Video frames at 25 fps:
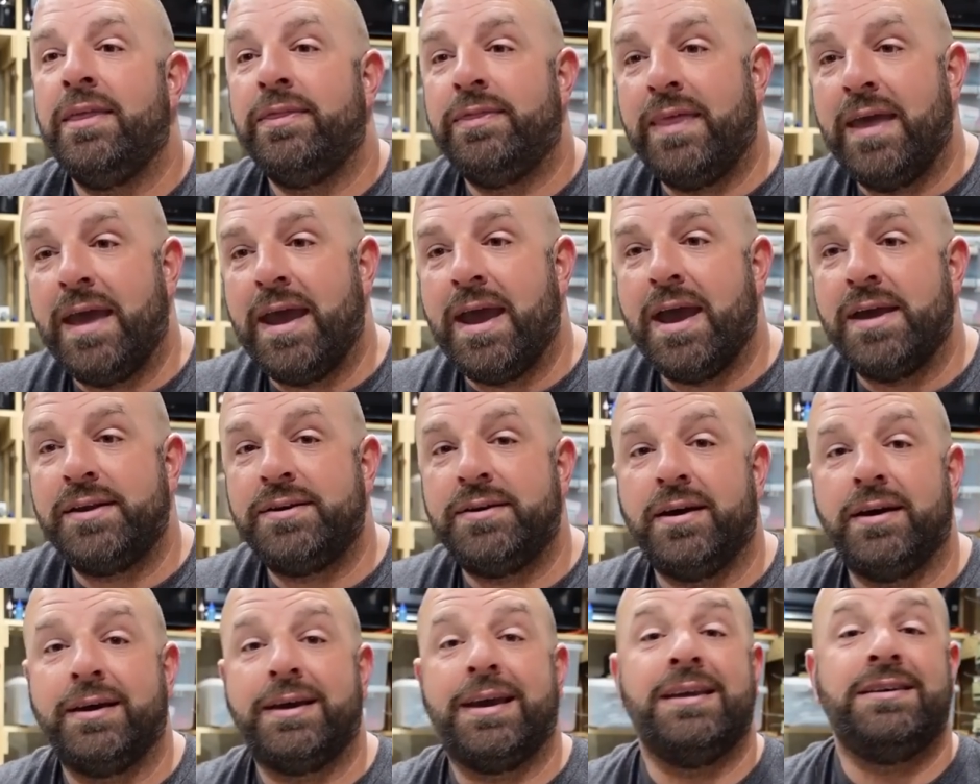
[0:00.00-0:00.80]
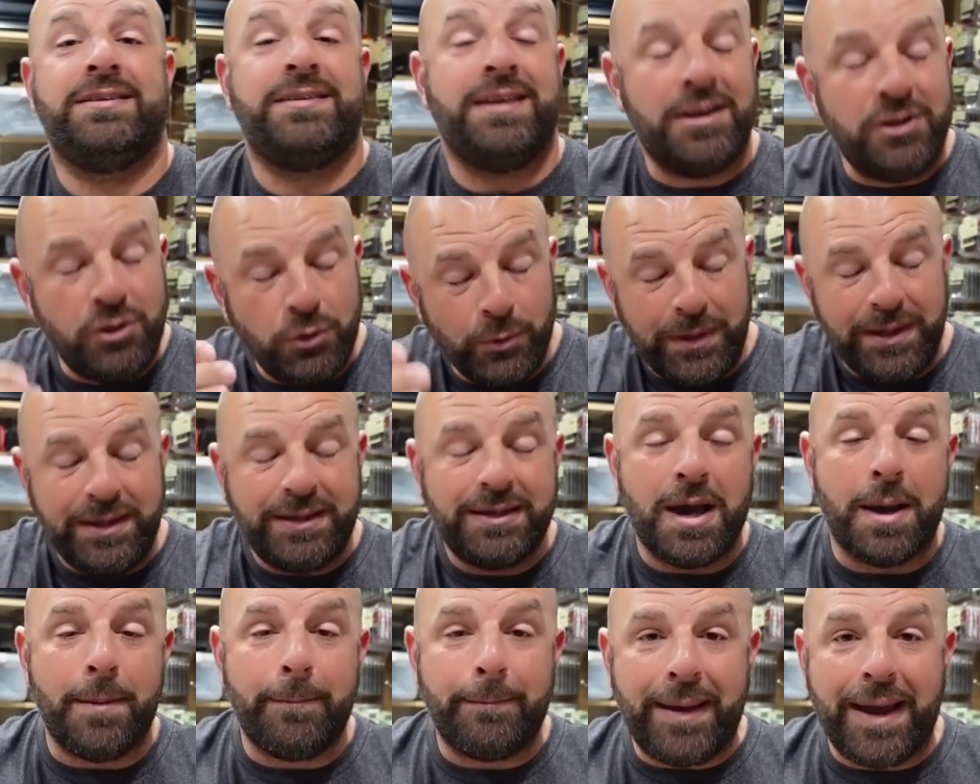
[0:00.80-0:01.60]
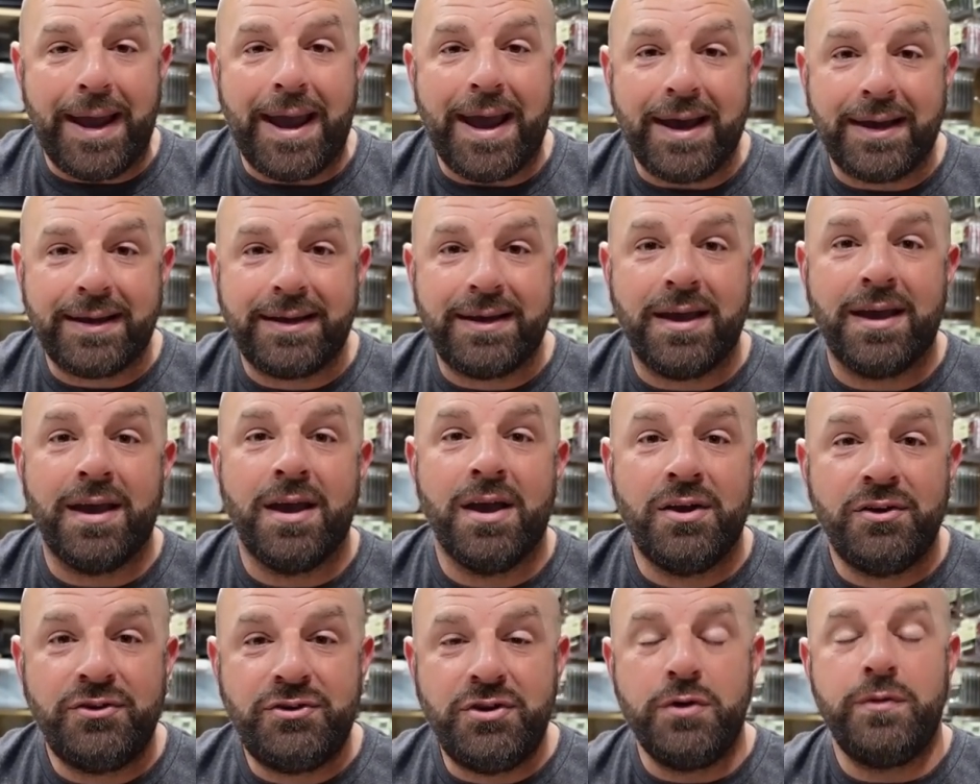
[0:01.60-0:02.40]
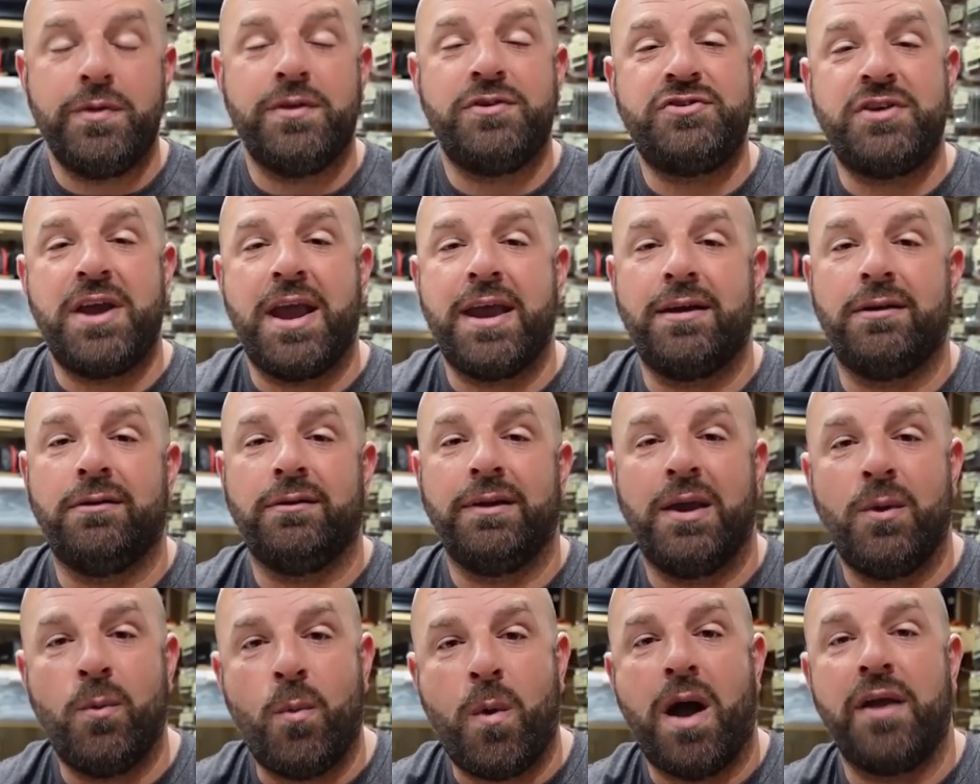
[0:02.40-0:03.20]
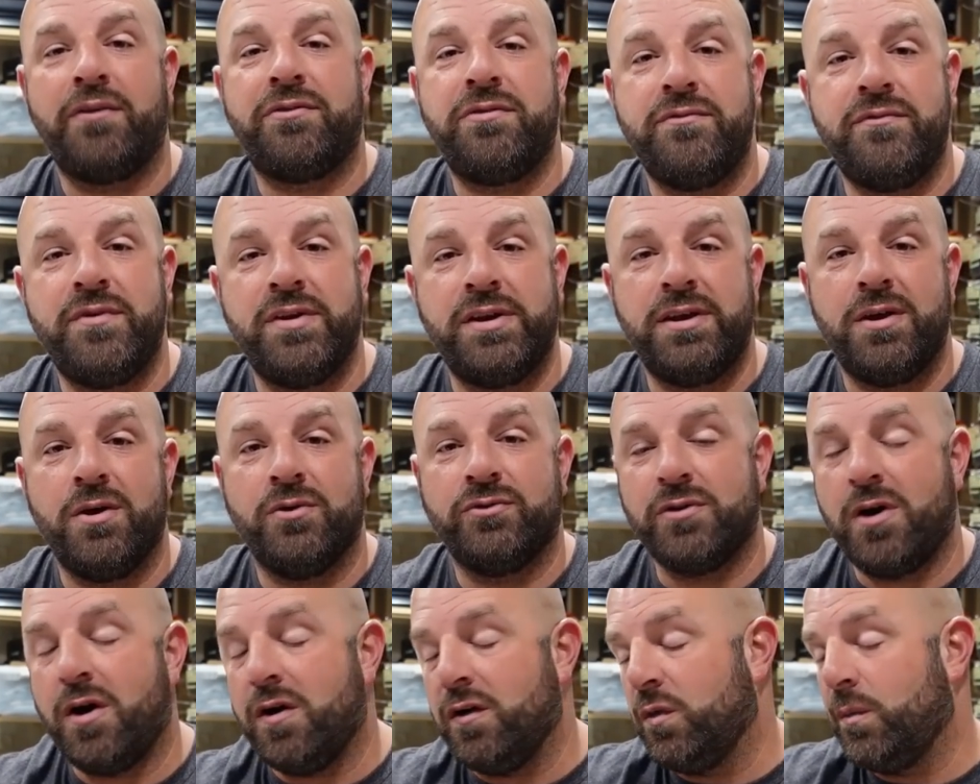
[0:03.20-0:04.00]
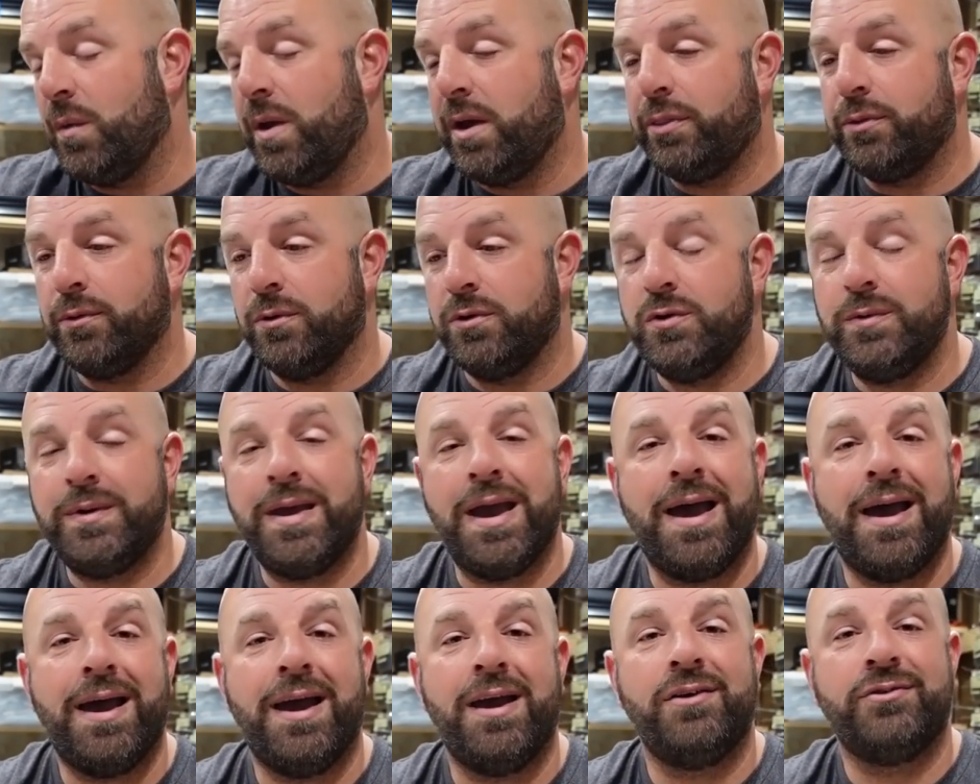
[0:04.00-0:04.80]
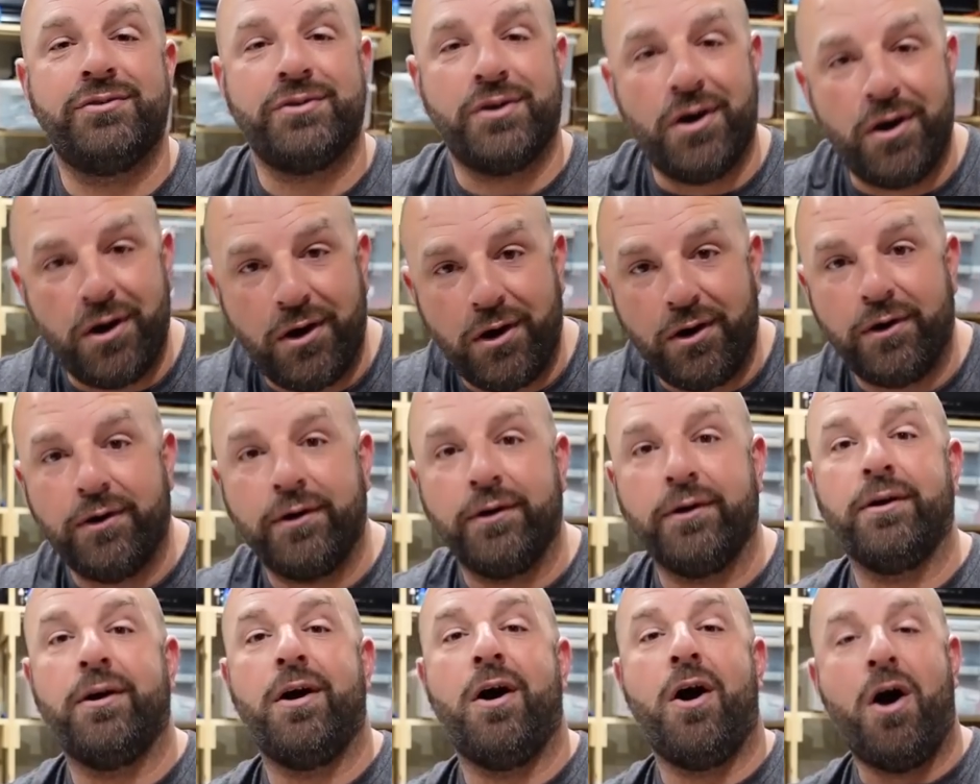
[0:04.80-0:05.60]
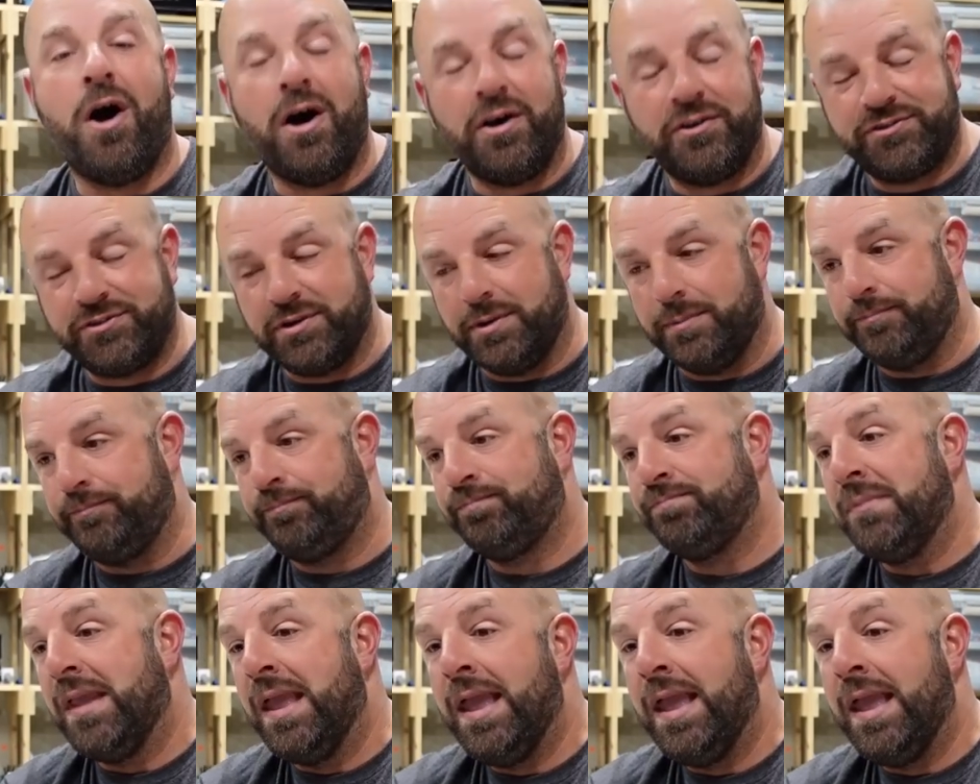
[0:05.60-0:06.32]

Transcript: that continually come back to the channel and watch the videos all the way through. You guys are awesome.